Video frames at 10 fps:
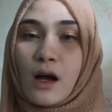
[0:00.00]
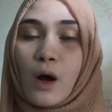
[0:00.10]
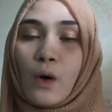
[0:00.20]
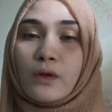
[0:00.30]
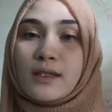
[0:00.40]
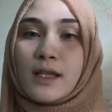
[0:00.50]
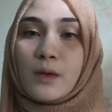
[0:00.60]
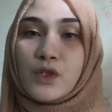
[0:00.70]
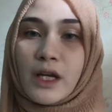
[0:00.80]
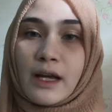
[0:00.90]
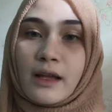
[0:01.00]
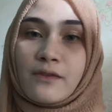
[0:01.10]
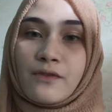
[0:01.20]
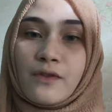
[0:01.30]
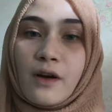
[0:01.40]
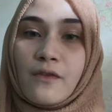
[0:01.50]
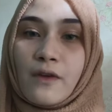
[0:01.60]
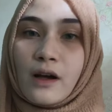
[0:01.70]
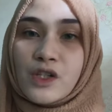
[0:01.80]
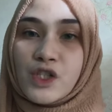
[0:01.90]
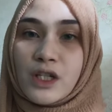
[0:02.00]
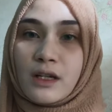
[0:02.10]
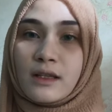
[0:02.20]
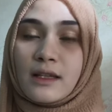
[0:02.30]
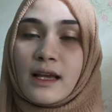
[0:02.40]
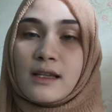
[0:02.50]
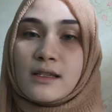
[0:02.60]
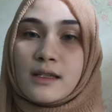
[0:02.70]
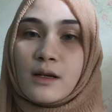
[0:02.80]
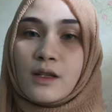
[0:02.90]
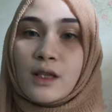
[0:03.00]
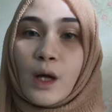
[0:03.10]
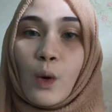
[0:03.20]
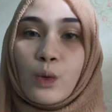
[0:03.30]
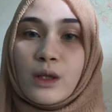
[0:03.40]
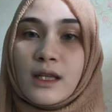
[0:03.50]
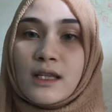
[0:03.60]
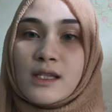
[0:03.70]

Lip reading: own subject and verb function as a noun in a